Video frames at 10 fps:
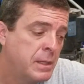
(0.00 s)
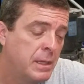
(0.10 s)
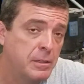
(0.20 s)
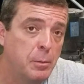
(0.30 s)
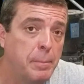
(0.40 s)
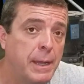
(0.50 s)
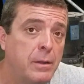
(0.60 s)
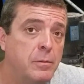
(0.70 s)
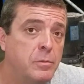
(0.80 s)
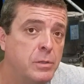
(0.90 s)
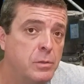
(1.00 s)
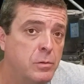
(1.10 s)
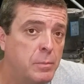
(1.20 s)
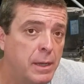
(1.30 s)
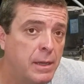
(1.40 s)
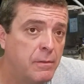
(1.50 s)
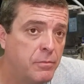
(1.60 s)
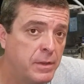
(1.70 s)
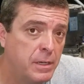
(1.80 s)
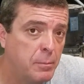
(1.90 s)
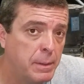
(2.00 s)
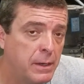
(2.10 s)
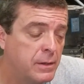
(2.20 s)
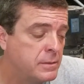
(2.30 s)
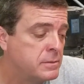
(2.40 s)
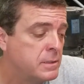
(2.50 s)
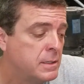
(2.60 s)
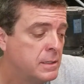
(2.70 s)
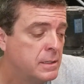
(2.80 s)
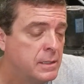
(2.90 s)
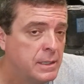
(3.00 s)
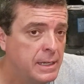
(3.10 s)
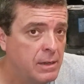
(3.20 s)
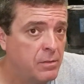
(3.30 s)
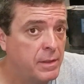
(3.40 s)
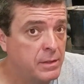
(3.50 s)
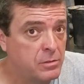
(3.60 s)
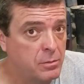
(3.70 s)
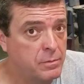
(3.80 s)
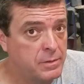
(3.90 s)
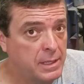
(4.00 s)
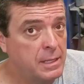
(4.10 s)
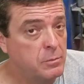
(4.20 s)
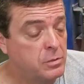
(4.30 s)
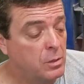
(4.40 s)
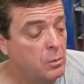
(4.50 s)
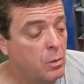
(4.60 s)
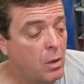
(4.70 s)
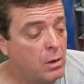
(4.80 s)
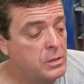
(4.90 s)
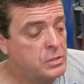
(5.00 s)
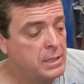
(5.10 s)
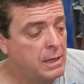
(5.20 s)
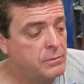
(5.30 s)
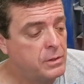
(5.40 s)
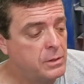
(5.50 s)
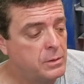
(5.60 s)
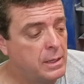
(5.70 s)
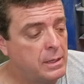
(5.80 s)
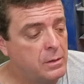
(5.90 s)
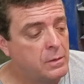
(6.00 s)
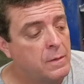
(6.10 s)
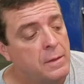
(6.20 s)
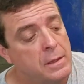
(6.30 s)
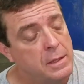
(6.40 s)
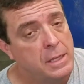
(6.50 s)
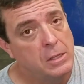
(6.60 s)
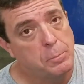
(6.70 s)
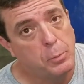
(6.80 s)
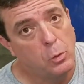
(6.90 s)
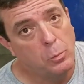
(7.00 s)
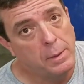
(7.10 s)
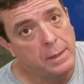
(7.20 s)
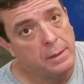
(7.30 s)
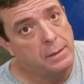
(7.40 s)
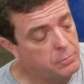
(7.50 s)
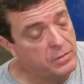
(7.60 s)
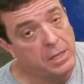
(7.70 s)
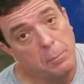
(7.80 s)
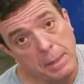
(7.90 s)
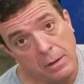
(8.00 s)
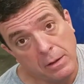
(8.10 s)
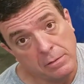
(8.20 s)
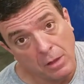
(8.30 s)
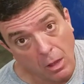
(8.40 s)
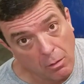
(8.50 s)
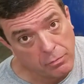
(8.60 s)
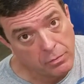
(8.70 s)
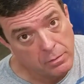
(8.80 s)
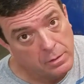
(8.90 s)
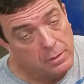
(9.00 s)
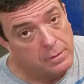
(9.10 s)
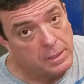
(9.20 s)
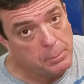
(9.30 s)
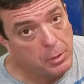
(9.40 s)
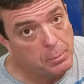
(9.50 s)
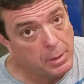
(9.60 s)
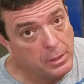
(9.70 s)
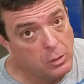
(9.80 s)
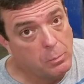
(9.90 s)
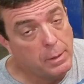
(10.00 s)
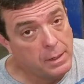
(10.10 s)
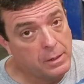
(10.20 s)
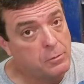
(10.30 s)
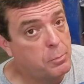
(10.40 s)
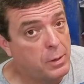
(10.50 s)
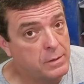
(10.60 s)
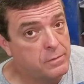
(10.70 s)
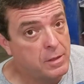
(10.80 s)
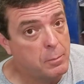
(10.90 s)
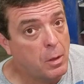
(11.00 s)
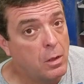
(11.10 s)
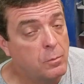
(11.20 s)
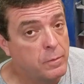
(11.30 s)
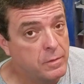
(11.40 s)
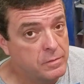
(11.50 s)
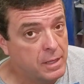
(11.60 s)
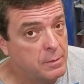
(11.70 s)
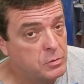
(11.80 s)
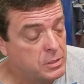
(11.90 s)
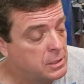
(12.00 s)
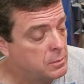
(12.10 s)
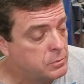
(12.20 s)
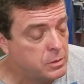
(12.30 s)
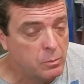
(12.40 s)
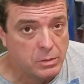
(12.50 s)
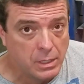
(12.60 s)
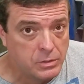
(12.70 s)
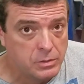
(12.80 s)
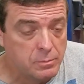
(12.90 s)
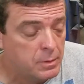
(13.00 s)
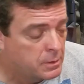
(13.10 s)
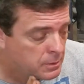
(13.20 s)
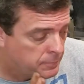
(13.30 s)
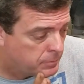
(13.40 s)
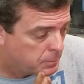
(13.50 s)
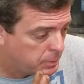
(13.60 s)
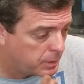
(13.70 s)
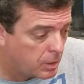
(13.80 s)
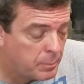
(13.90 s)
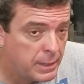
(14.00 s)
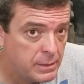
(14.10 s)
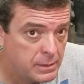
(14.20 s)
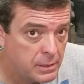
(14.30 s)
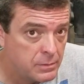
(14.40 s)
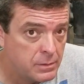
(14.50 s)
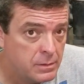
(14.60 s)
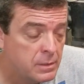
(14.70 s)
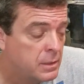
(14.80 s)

and compared them to my fit-up bearings, and everything's sort of the same. So all I should have to do now is pull my fit-up bearings off and put my new bearings, press them on with the same shims, don't touch them, put it all back together,